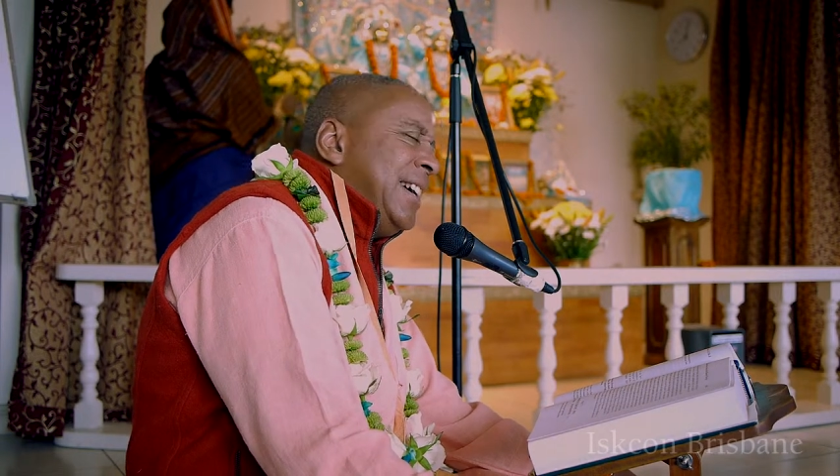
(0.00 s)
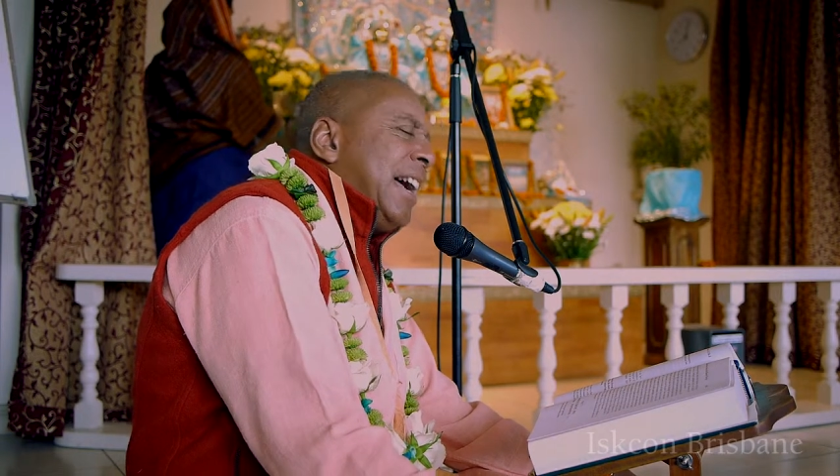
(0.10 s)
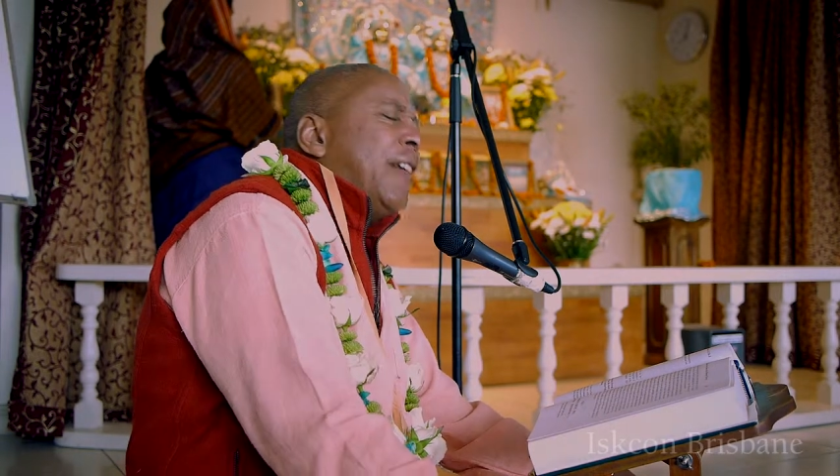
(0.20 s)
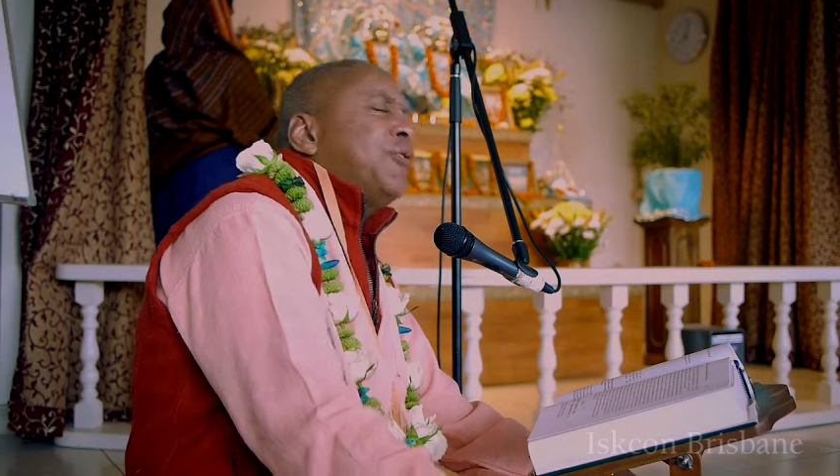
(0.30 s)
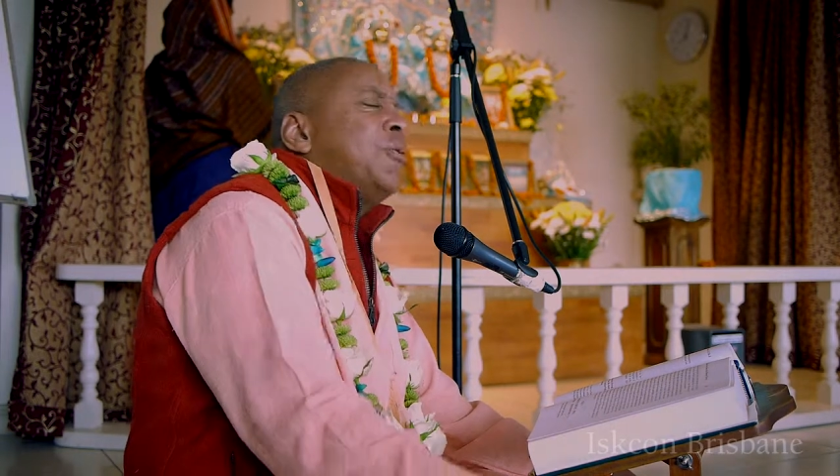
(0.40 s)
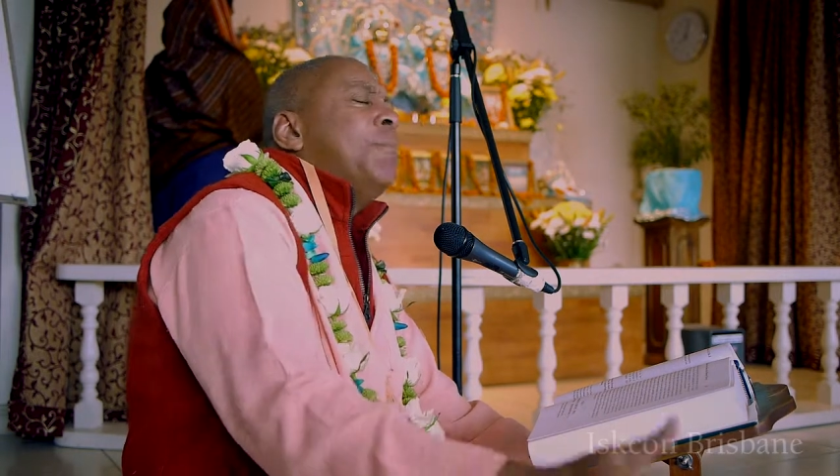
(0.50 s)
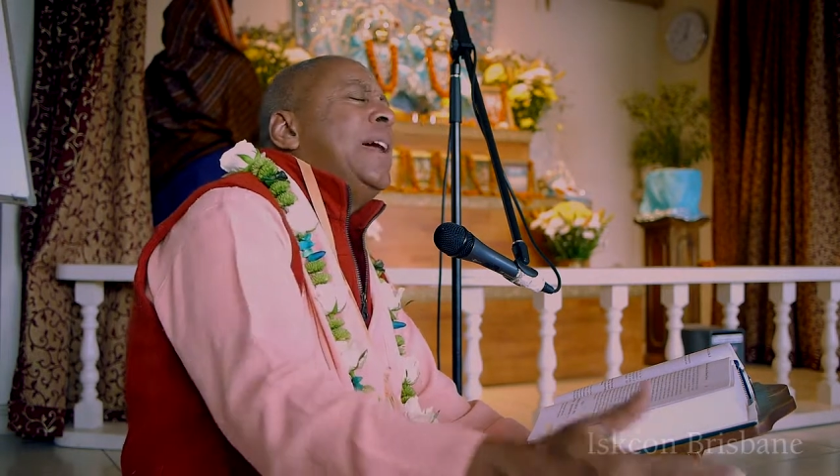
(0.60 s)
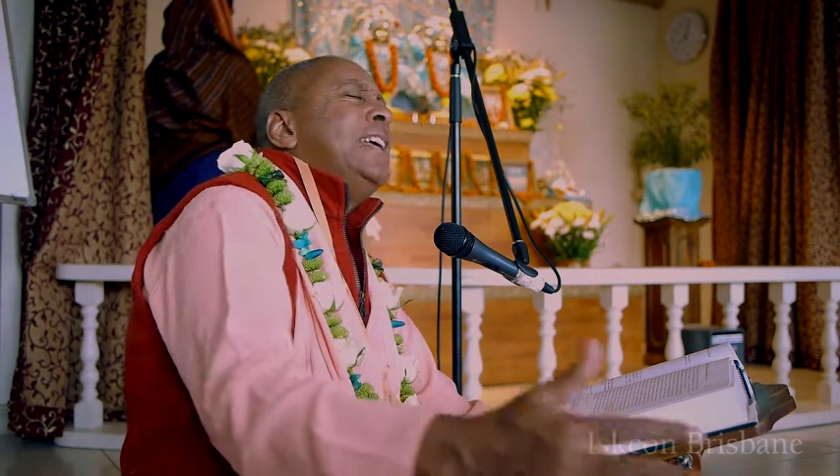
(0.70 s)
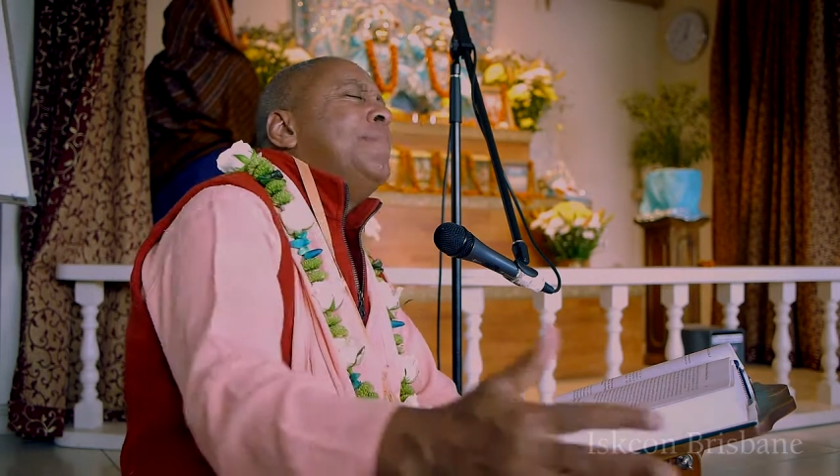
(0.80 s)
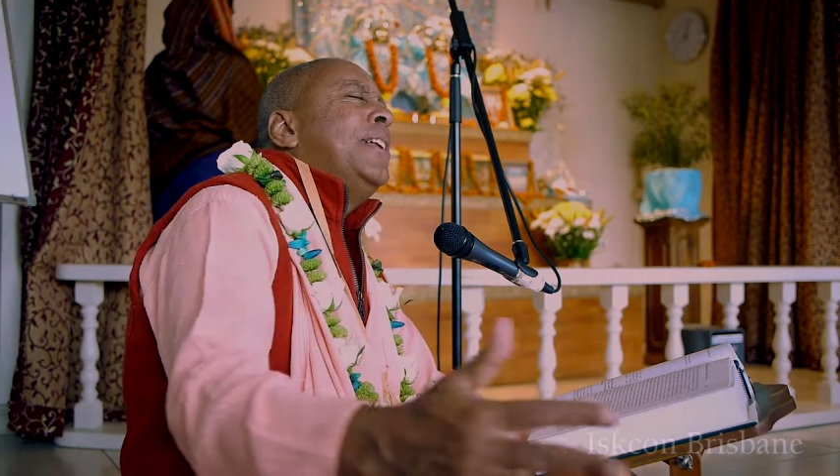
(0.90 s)
After
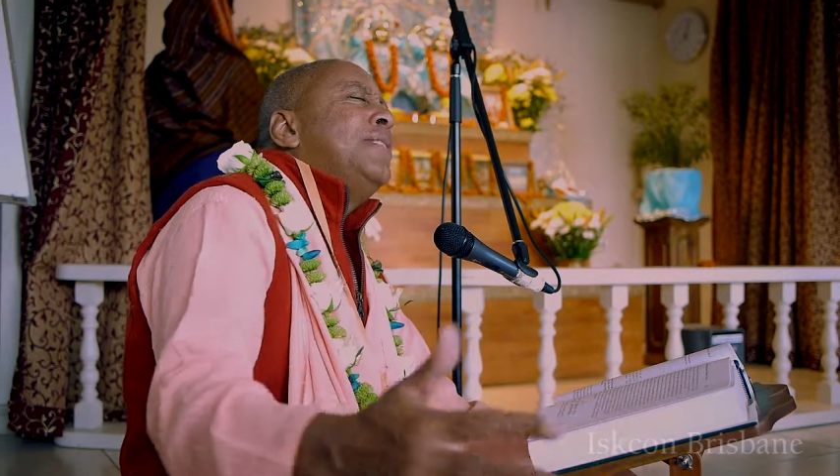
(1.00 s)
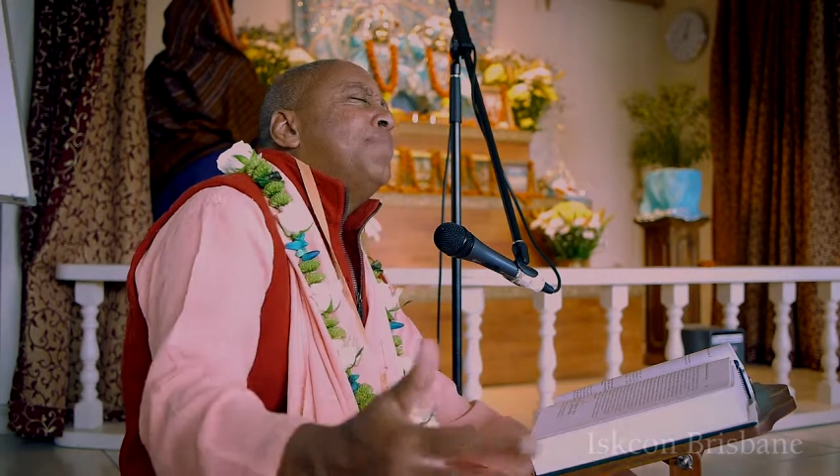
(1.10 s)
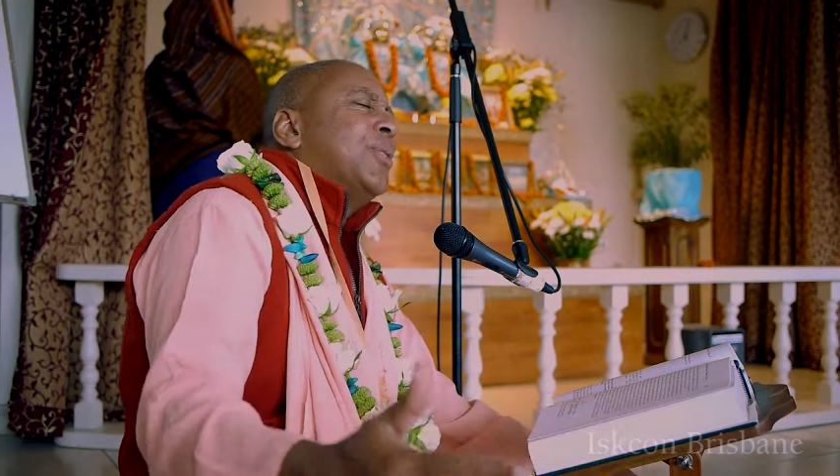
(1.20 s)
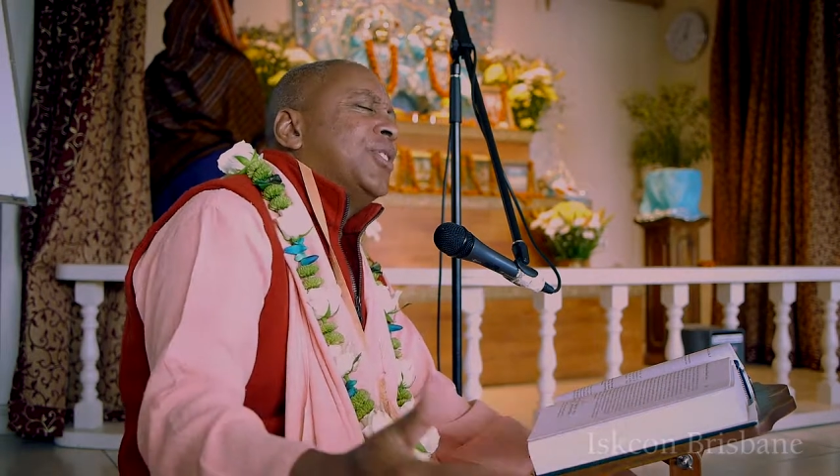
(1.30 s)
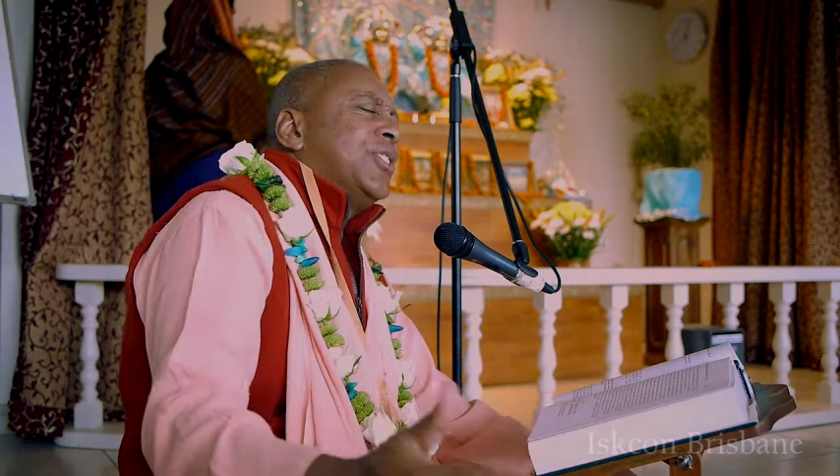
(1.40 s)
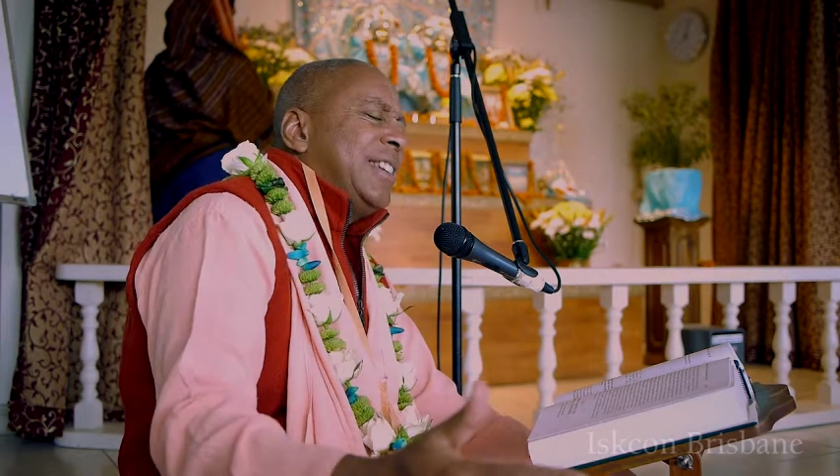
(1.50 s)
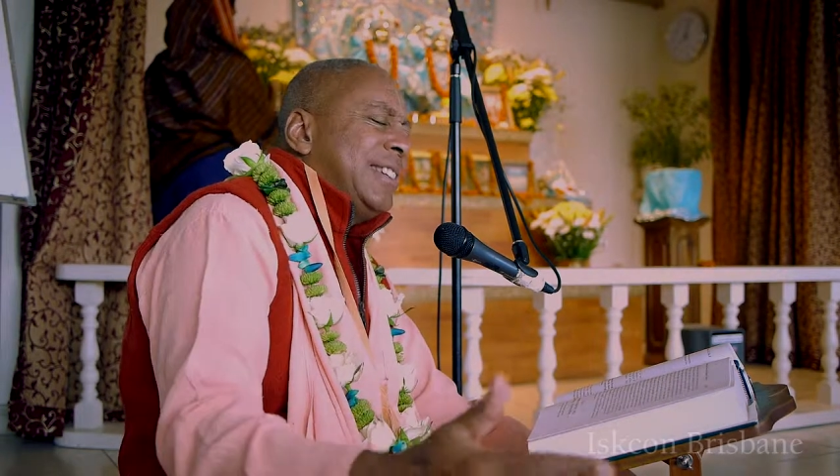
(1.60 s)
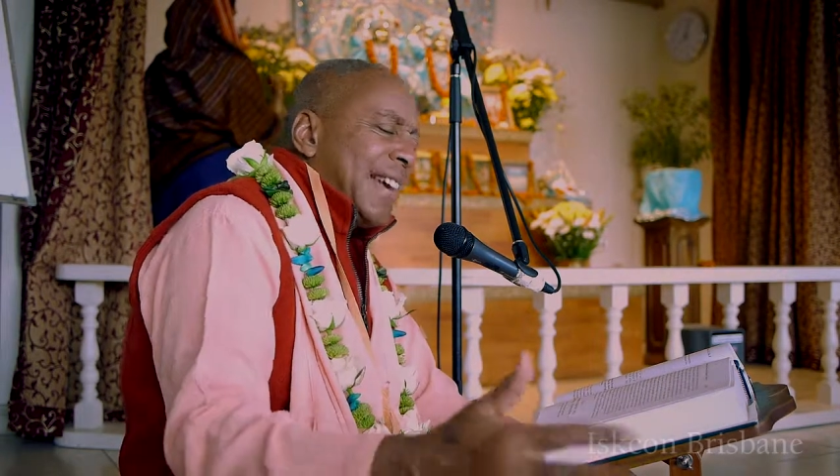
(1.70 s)
many, many births and